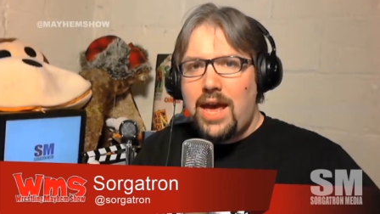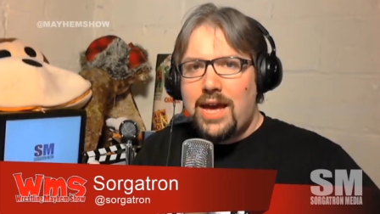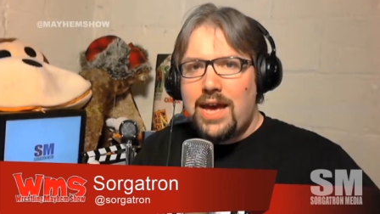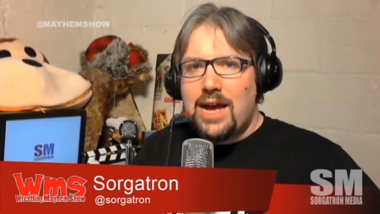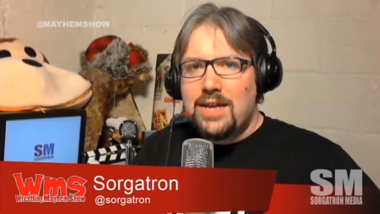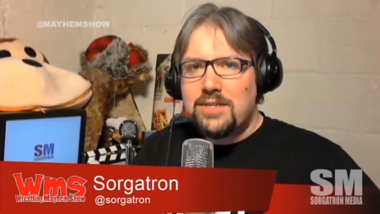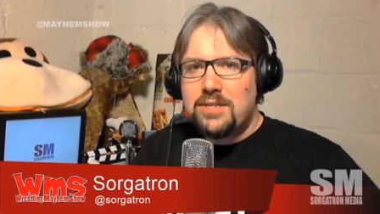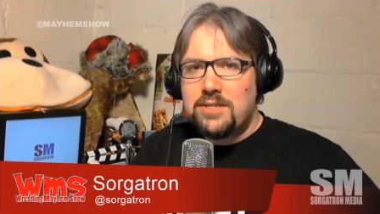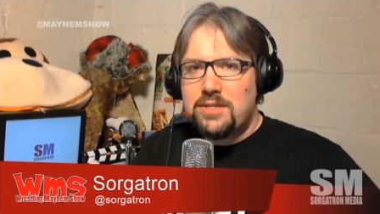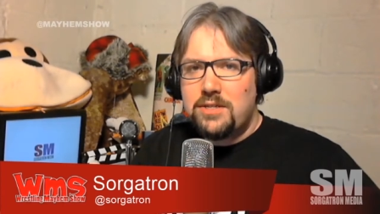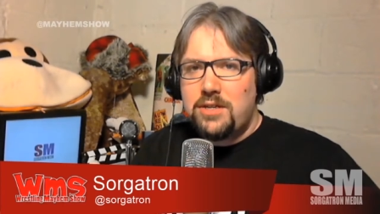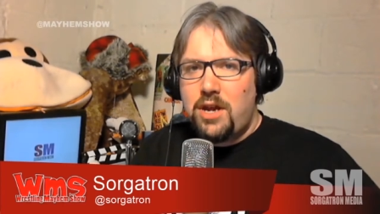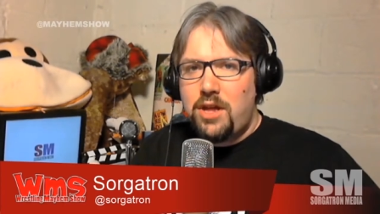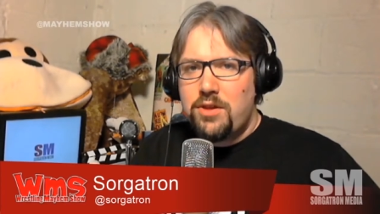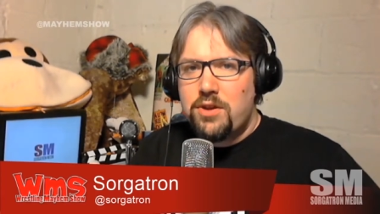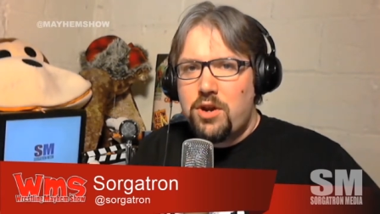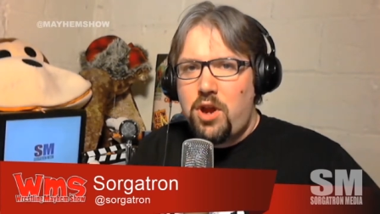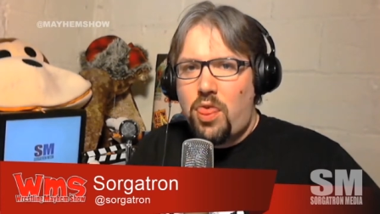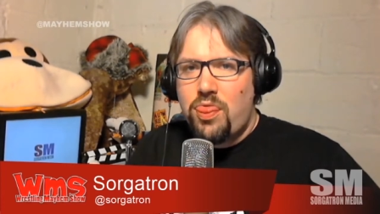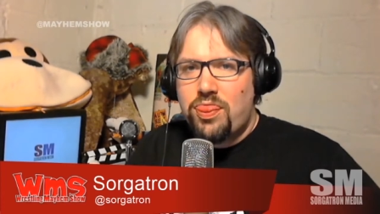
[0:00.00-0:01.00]
Hey guys, it's
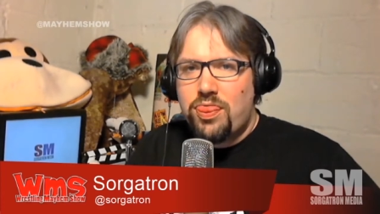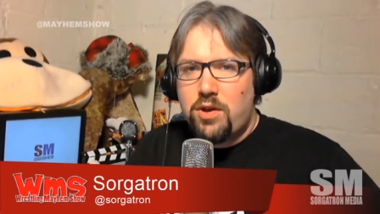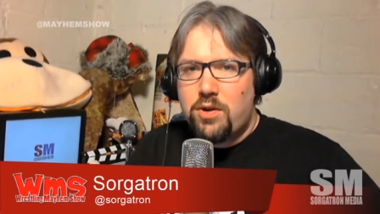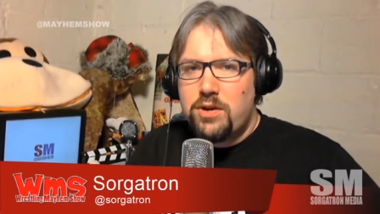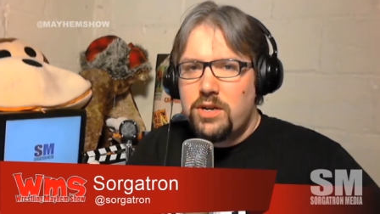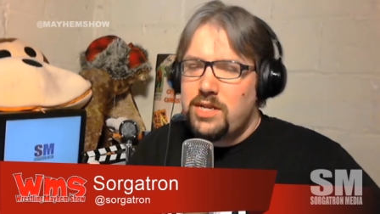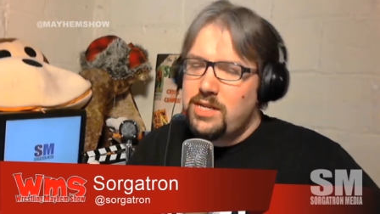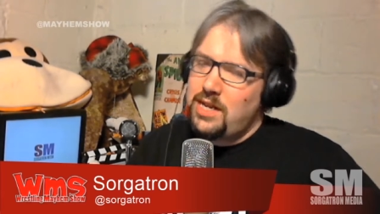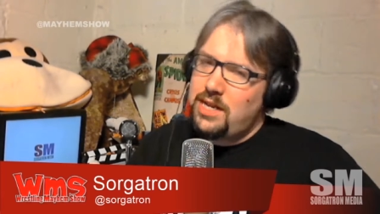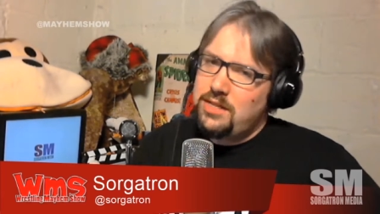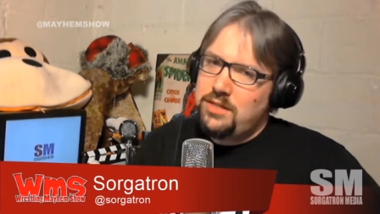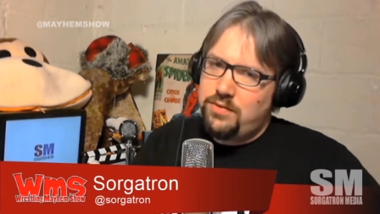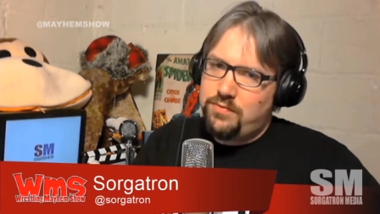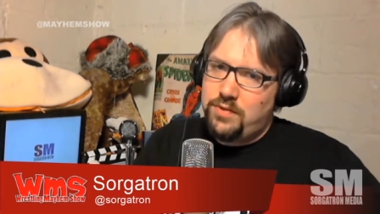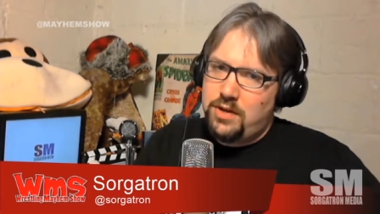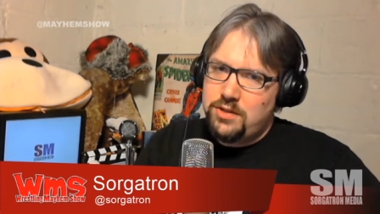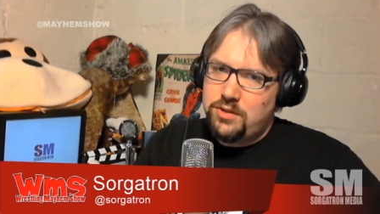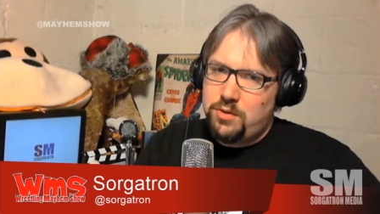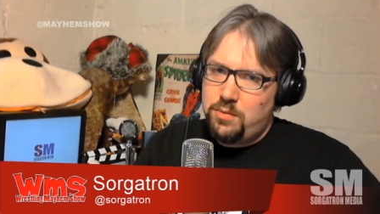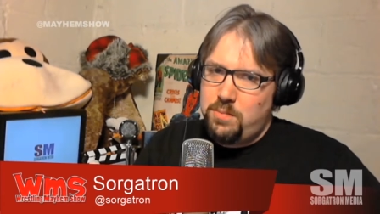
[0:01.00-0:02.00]
another 30 days of
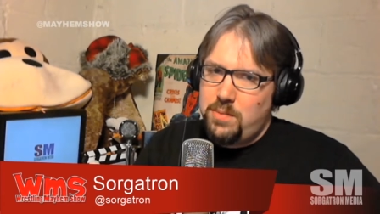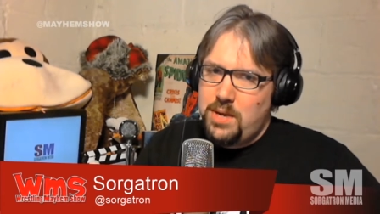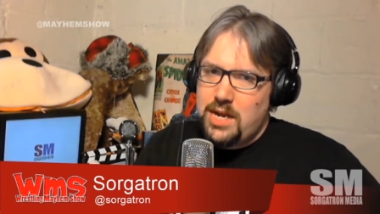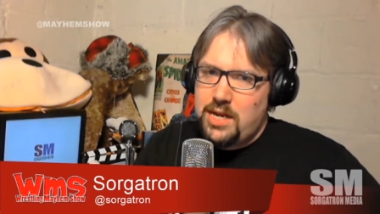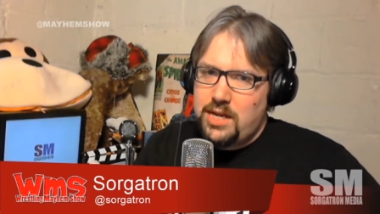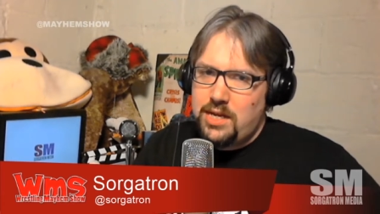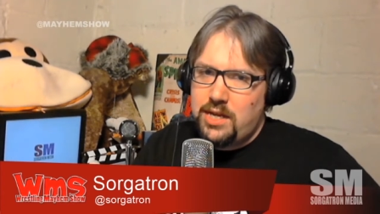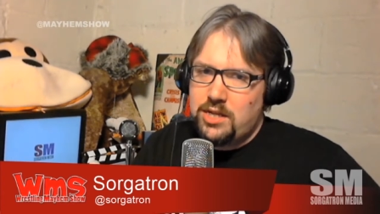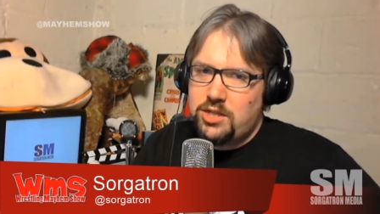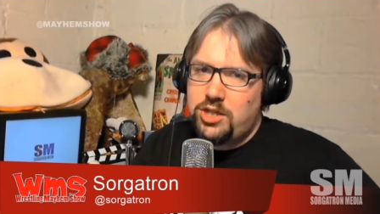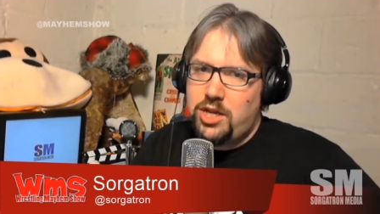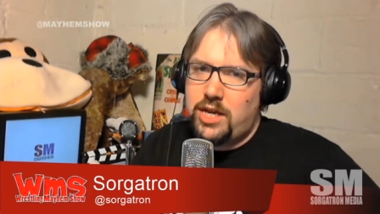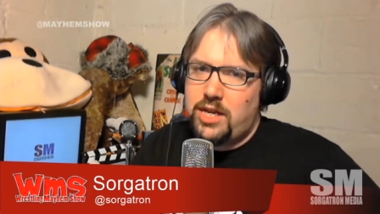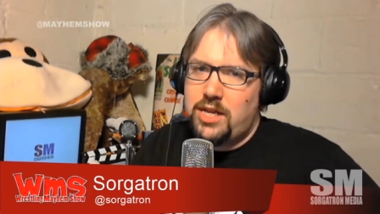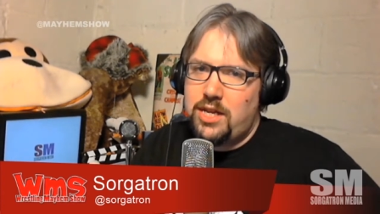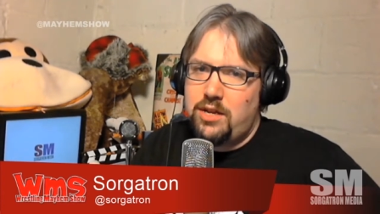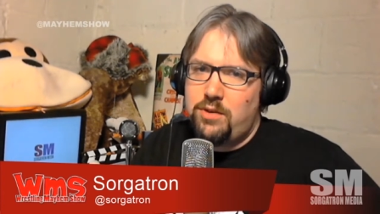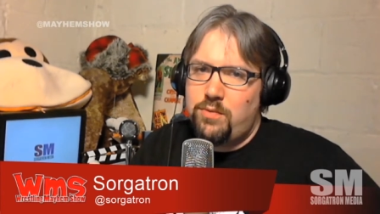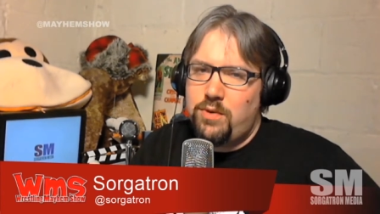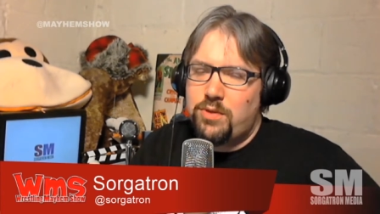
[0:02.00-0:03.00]
WrestleMania.
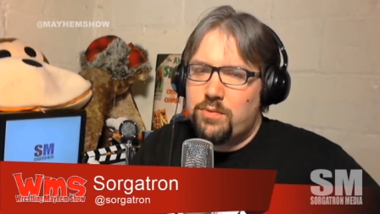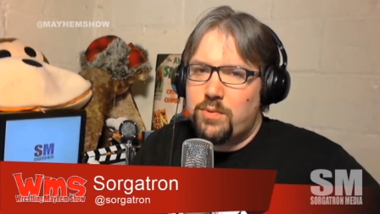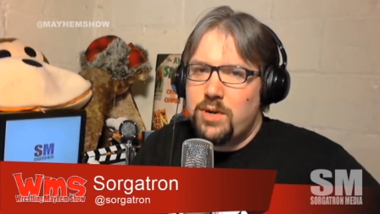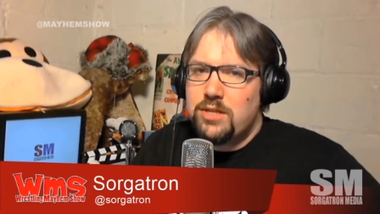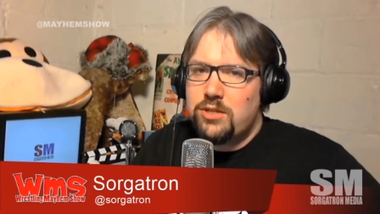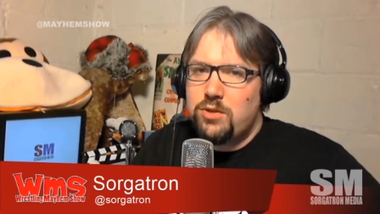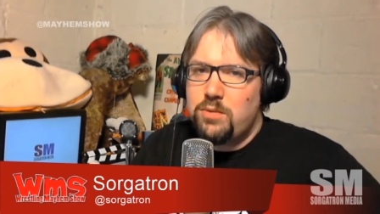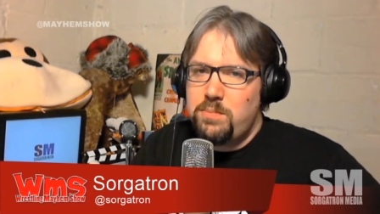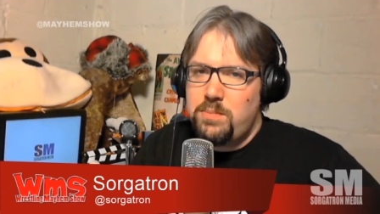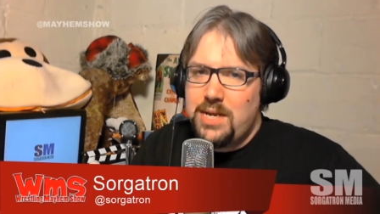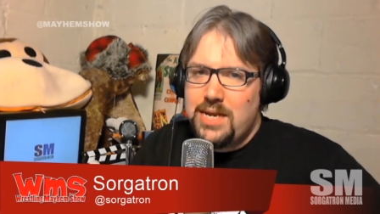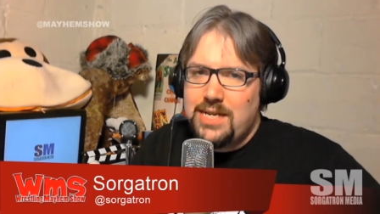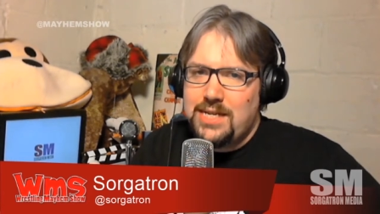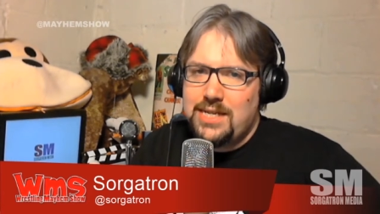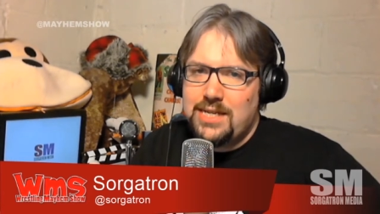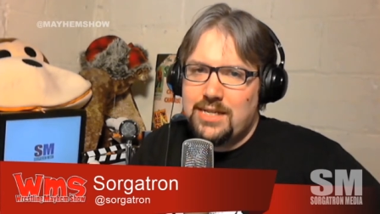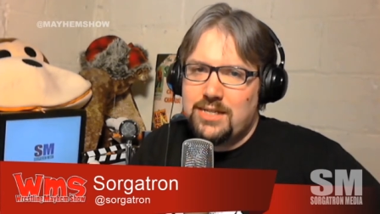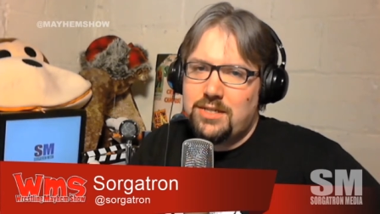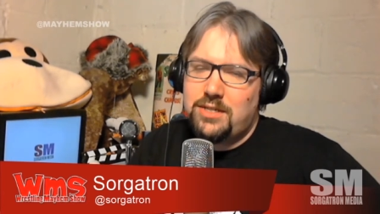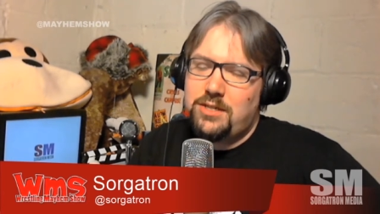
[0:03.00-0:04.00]
Checking in with
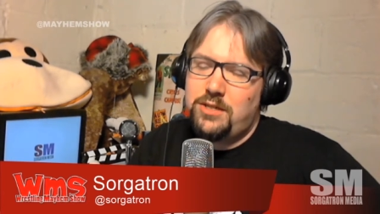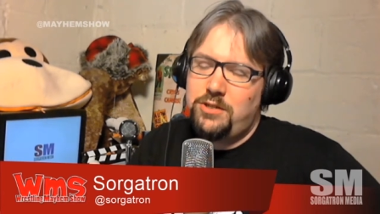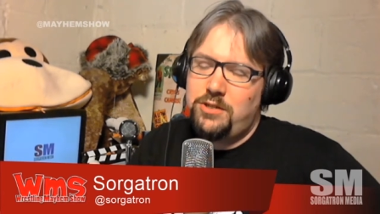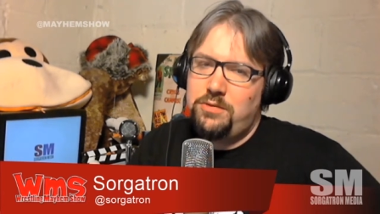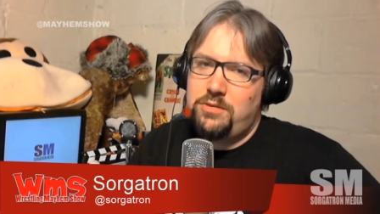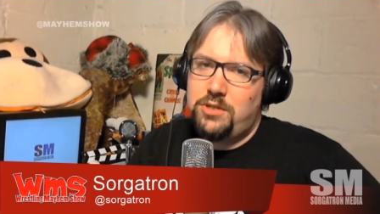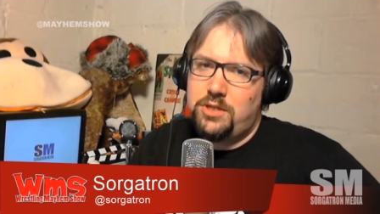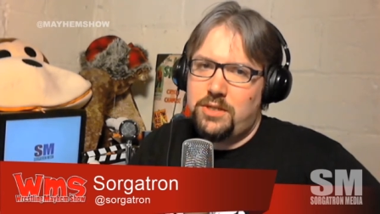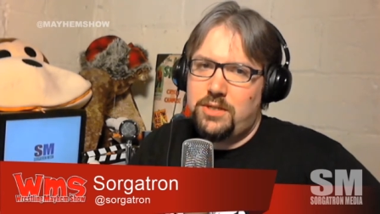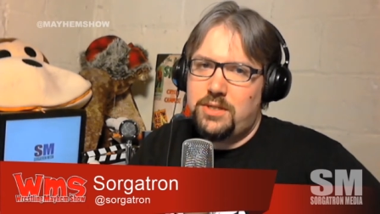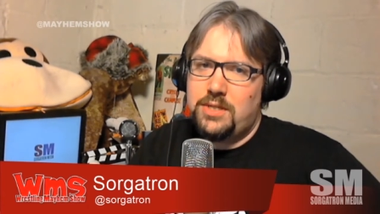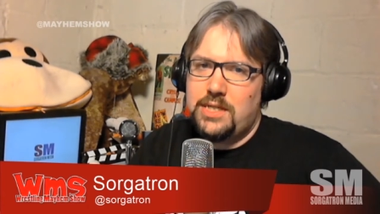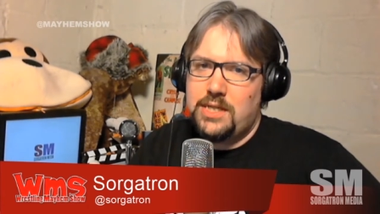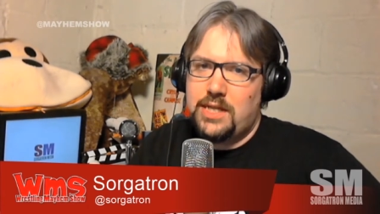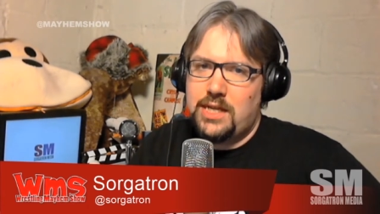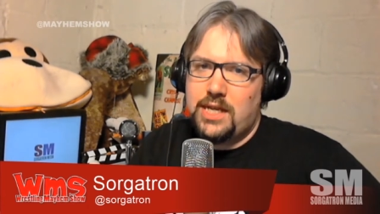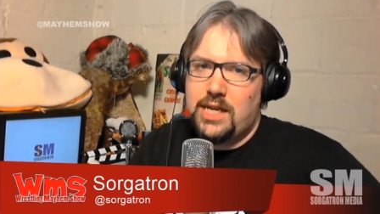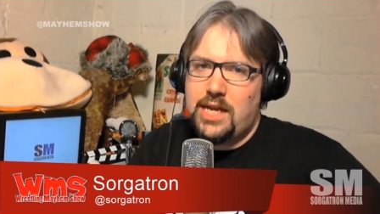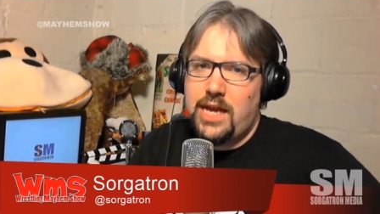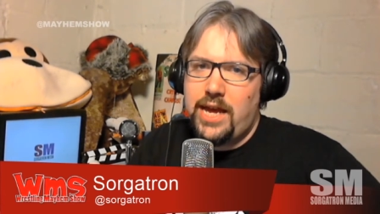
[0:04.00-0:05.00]
WrestleMania 2 just
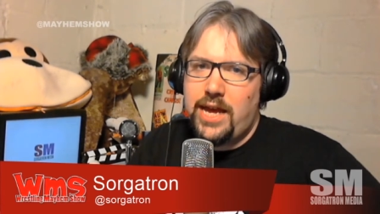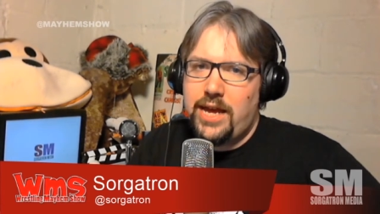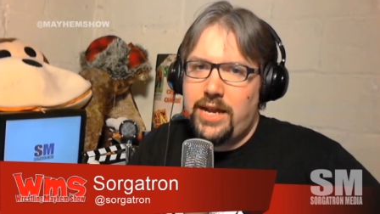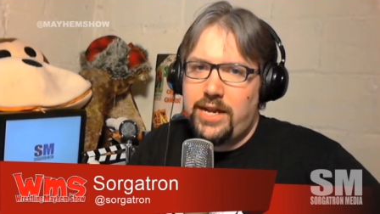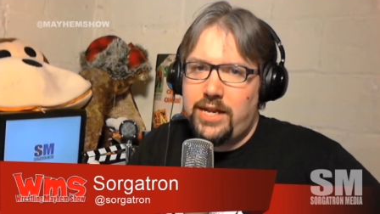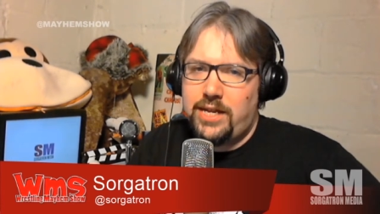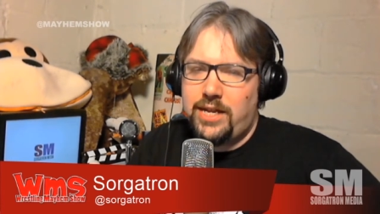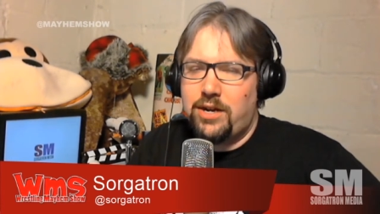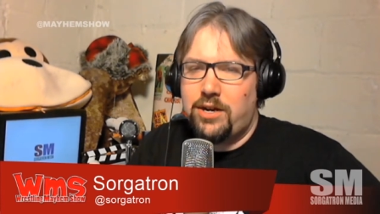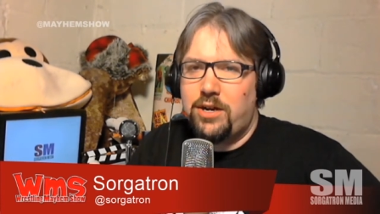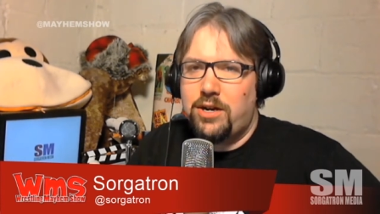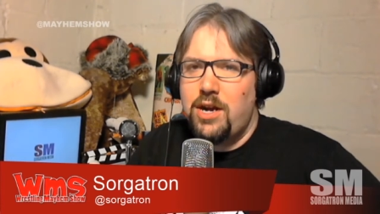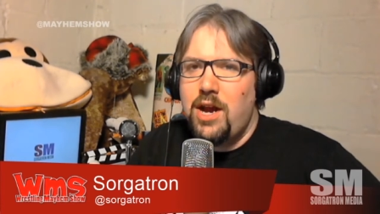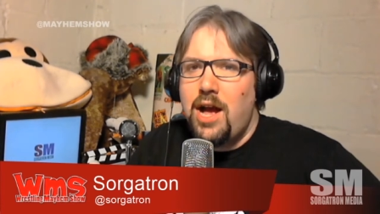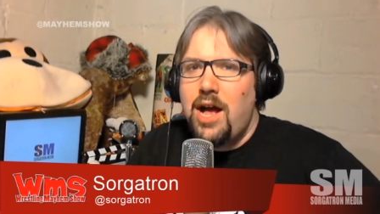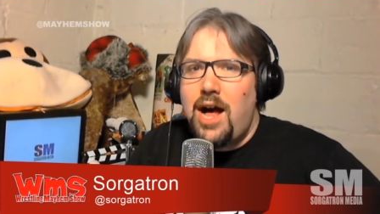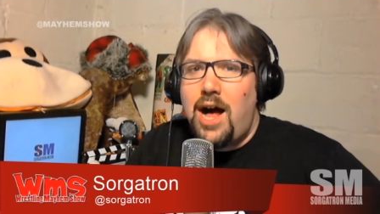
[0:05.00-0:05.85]
in the can here.